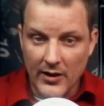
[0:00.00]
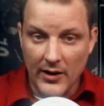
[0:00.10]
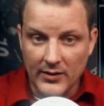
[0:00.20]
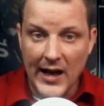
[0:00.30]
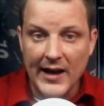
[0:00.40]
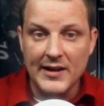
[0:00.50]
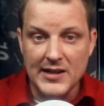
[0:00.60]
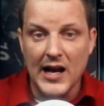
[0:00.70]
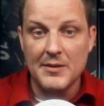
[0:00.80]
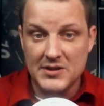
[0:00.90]
a lot of
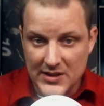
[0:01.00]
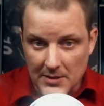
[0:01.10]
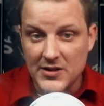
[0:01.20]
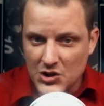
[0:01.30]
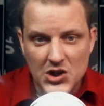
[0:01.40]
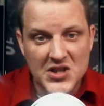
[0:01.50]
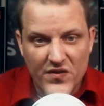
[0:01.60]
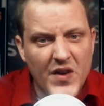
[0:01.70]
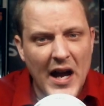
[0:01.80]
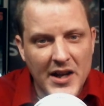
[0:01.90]
times seems to
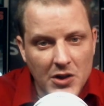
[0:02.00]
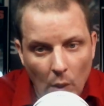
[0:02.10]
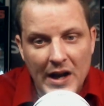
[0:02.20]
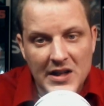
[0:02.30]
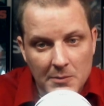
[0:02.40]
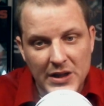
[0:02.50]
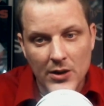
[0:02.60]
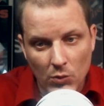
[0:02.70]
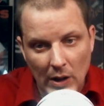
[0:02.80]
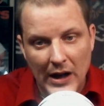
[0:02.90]
just find a way to
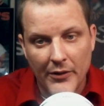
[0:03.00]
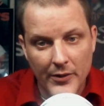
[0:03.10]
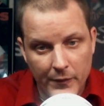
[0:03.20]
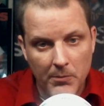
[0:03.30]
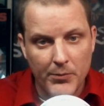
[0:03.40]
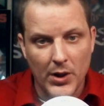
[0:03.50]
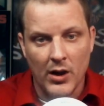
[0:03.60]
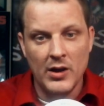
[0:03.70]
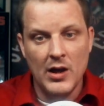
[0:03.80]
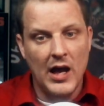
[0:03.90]
be around the
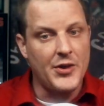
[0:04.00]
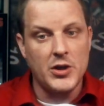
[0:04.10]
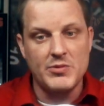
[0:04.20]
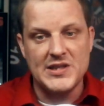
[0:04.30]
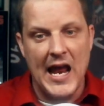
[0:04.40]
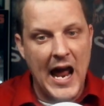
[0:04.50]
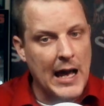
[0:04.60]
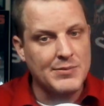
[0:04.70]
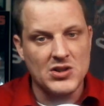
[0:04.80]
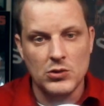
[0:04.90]
football. I thought he was an
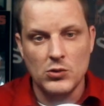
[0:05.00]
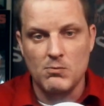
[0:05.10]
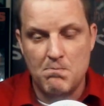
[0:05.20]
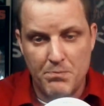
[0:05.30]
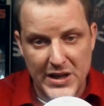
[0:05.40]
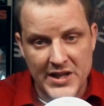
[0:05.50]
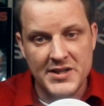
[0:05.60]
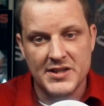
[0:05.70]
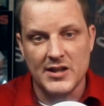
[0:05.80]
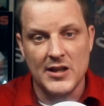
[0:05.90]
absolute
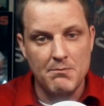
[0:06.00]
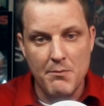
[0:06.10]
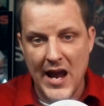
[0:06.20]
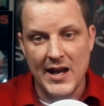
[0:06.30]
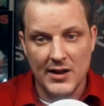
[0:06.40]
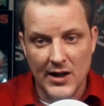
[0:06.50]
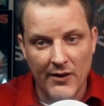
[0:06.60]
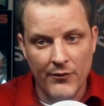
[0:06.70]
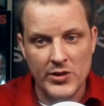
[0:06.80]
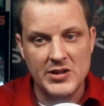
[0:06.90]
beast in man
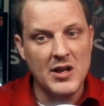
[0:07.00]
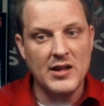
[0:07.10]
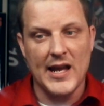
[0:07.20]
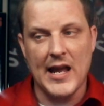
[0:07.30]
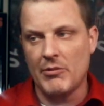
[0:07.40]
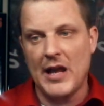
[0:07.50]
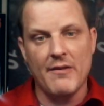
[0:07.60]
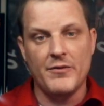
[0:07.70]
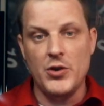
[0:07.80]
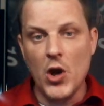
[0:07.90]
coverage. Like, I would
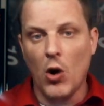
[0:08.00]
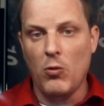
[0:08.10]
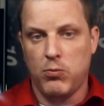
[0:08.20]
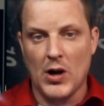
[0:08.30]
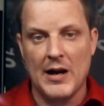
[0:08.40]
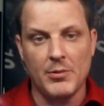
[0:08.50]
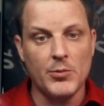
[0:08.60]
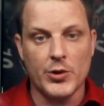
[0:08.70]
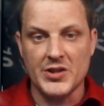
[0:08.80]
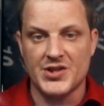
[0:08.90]
have no
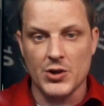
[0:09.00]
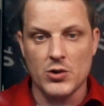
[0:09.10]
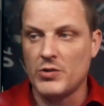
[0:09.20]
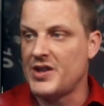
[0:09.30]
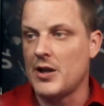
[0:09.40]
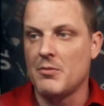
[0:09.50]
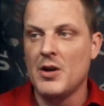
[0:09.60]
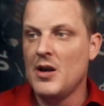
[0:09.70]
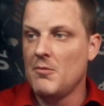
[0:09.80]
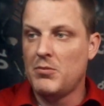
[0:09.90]
problem or concern with him
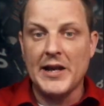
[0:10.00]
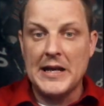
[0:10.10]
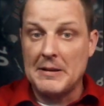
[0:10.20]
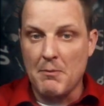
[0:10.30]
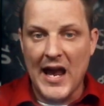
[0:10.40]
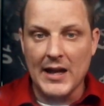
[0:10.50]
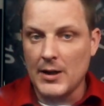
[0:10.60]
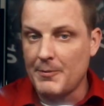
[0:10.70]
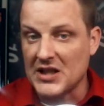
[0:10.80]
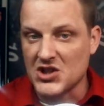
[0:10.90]
playing man
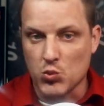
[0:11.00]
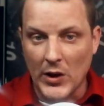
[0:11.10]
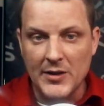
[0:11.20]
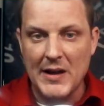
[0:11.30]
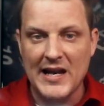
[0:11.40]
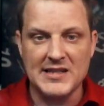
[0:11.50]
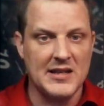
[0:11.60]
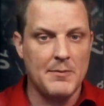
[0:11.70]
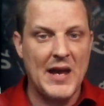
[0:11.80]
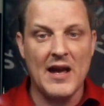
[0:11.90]
up against running backs
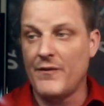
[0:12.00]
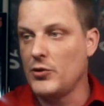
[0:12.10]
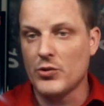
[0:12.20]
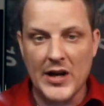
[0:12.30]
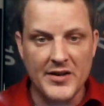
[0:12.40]
out of the backfield or